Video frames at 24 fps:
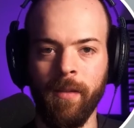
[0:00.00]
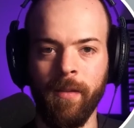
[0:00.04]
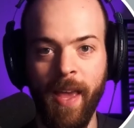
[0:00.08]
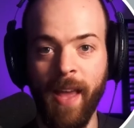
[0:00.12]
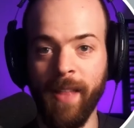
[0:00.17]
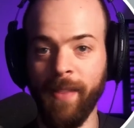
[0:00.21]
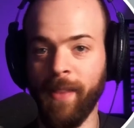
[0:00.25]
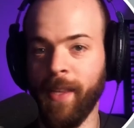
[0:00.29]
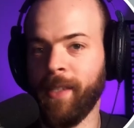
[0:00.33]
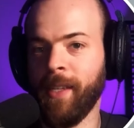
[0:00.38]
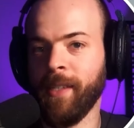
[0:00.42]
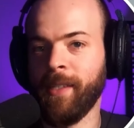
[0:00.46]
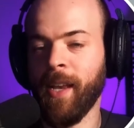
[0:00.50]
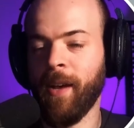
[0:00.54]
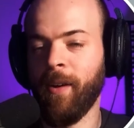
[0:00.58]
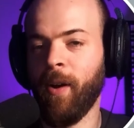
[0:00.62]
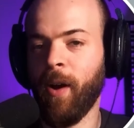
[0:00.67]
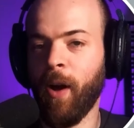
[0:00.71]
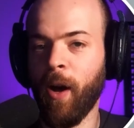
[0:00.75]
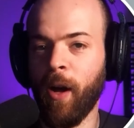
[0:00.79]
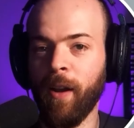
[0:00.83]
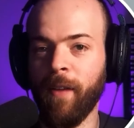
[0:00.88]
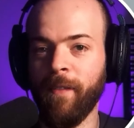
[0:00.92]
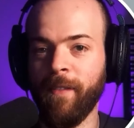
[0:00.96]
And this is how
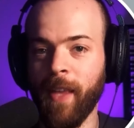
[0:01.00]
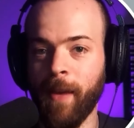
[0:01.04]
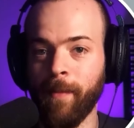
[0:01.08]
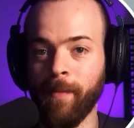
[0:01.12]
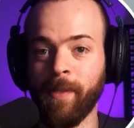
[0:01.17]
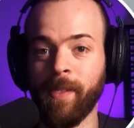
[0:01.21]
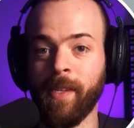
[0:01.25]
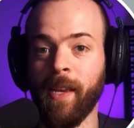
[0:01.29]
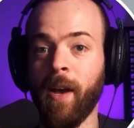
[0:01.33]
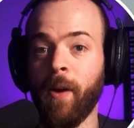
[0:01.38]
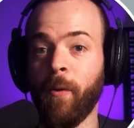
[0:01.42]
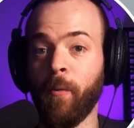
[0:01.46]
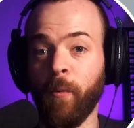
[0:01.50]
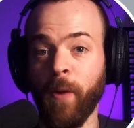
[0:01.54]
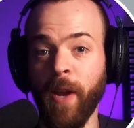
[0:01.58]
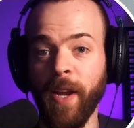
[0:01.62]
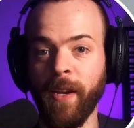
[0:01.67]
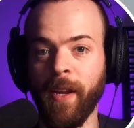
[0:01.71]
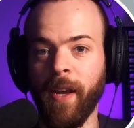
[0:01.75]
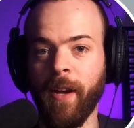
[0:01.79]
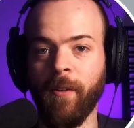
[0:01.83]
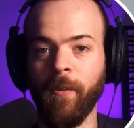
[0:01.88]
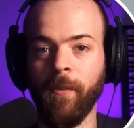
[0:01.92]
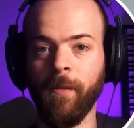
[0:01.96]
all of them sound
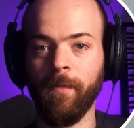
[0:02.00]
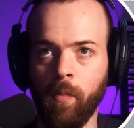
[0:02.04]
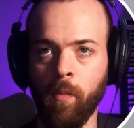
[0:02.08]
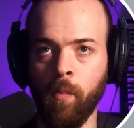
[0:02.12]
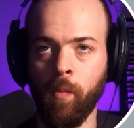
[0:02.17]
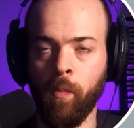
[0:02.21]
right now.